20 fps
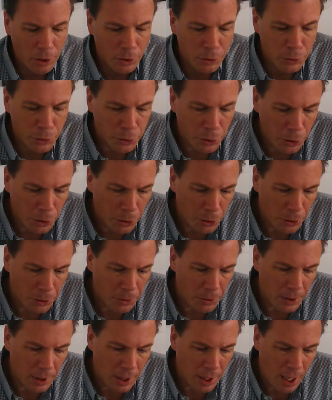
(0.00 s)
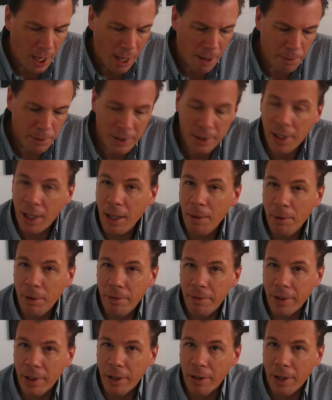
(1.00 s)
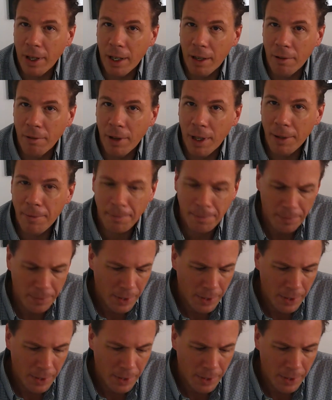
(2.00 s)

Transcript: So I was not able to figure it out, right?